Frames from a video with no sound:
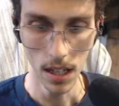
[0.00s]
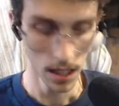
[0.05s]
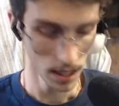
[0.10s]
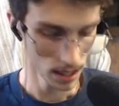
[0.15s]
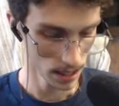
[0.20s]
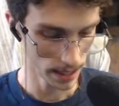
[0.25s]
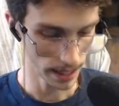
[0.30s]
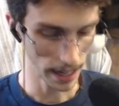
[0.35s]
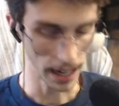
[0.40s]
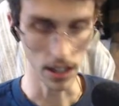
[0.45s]

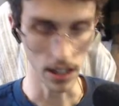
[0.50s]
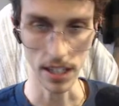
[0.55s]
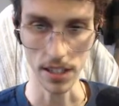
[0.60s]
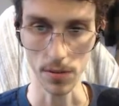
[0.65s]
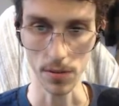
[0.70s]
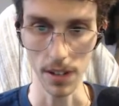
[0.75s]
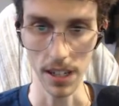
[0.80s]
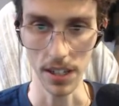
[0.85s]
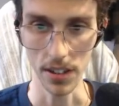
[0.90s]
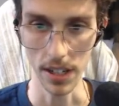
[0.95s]
Now let's
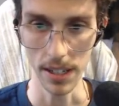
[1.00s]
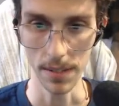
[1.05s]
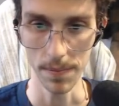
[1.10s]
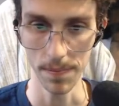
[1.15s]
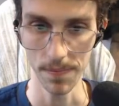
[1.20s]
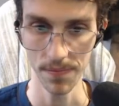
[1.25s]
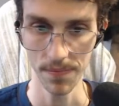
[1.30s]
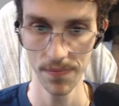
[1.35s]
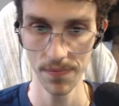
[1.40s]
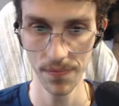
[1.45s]
render it.
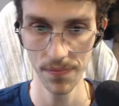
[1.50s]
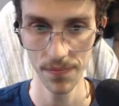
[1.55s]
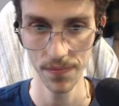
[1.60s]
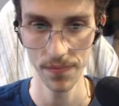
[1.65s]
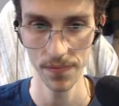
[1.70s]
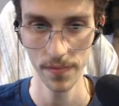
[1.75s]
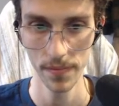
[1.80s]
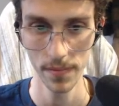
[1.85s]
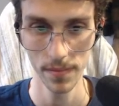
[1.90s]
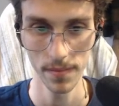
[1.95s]

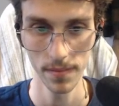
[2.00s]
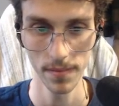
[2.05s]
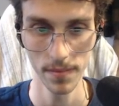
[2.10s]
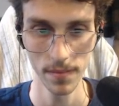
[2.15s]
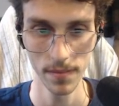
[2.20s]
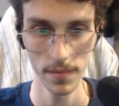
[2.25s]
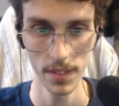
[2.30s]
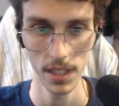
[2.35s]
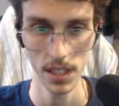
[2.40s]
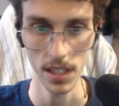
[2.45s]

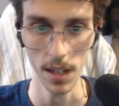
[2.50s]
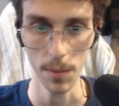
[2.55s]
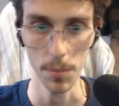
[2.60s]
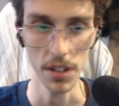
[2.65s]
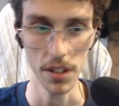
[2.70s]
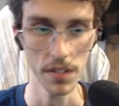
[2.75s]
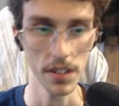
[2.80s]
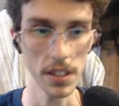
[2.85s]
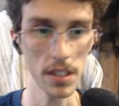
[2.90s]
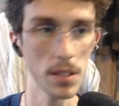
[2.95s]
It's not
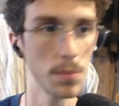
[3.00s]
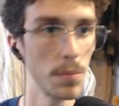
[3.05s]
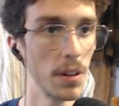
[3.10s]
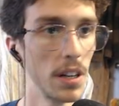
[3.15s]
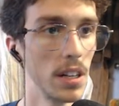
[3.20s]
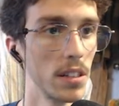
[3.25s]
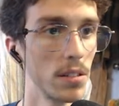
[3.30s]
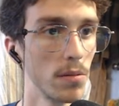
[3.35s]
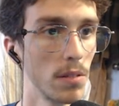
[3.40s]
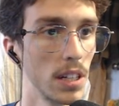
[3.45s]
perfect, but it
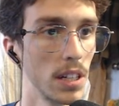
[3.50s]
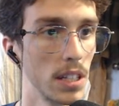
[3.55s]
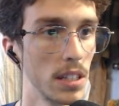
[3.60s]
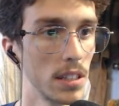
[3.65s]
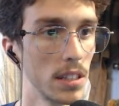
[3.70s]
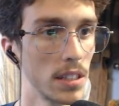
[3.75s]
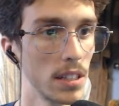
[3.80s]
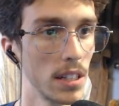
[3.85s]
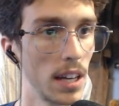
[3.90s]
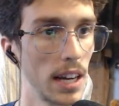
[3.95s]
is what it
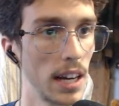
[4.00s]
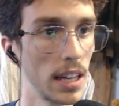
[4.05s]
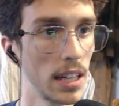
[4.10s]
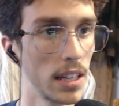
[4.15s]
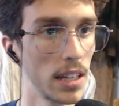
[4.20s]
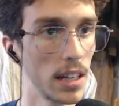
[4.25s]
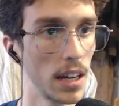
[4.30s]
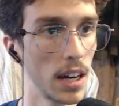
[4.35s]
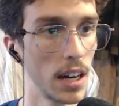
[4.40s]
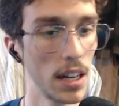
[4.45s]
is. I
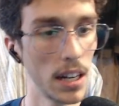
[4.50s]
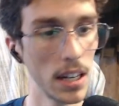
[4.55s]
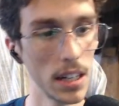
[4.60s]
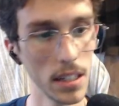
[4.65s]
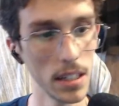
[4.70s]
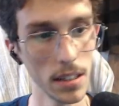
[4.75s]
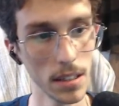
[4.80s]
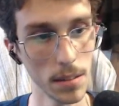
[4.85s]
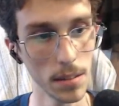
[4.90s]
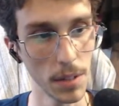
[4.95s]

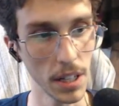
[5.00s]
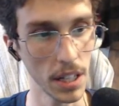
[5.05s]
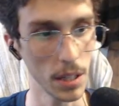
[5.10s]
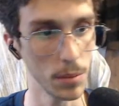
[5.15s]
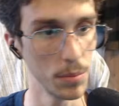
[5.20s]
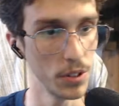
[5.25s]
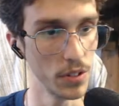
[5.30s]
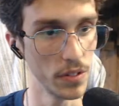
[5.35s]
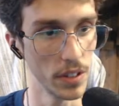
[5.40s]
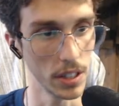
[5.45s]
gotta make a
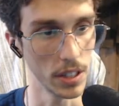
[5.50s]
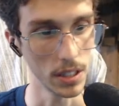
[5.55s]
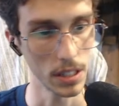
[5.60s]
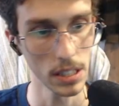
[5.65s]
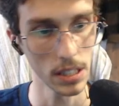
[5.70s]
move on.